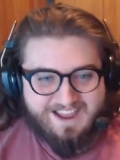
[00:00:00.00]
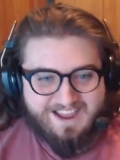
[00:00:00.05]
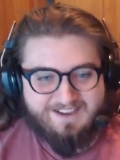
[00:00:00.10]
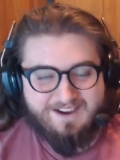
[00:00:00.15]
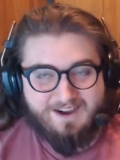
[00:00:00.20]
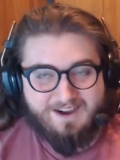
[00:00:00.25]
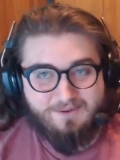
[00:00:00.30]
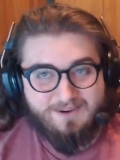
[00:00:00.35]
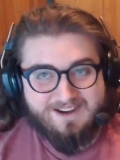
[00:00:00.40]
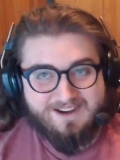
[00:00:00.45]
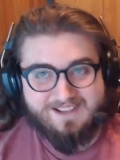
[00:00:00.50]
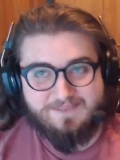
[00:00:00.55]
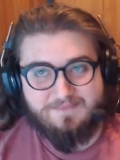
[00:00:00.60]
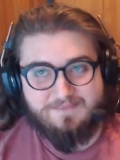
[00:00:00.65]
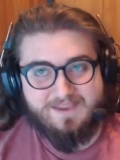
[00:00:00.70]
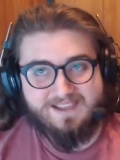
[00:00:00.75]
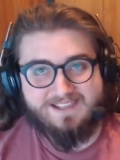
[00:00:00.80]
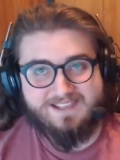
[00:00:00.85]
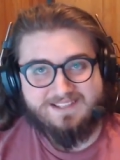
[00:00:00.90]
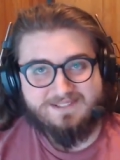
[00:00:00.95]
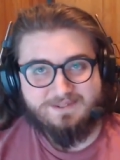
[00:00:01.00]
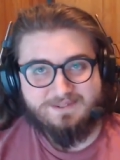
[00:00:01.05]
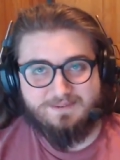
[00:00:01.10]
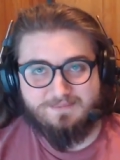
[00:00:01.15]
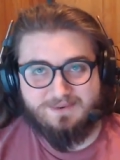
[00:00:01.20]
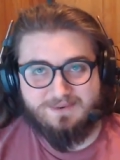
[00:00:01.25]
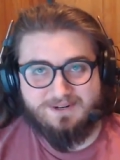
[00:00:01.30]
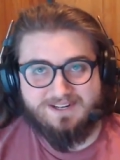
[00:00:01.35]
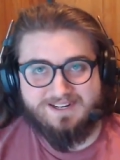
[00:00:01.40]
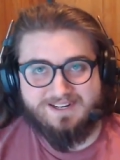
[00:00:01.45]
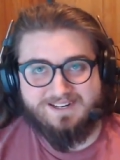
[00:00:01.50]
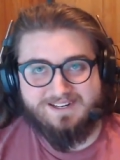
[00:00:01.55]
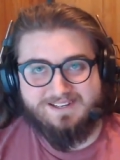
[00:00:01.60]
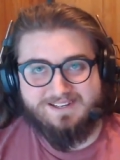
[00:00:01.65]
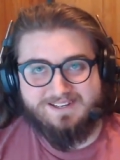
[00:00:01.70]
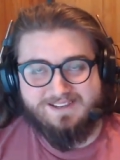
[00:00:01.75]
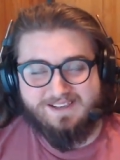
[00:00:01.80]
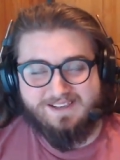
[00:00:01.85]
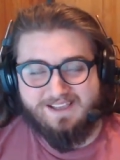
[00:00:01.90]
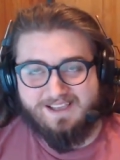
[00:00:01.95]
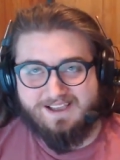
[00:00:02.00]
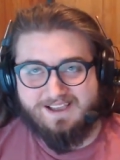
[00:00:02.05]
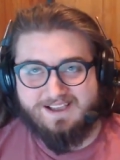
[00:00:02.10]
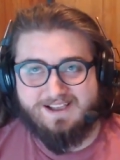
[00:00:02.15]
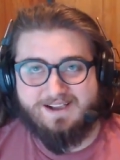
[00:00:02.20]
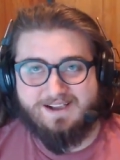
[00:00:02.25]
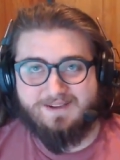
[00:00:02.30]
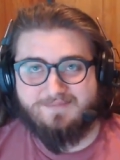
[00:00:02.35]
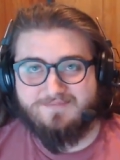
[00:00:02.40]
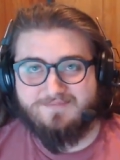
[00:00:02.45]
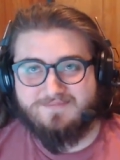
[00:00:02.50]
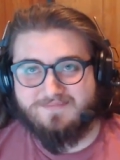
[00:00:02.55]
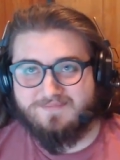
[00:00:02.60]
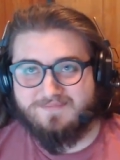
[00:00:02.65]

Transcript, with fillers: I, I want to get back into it more. Um,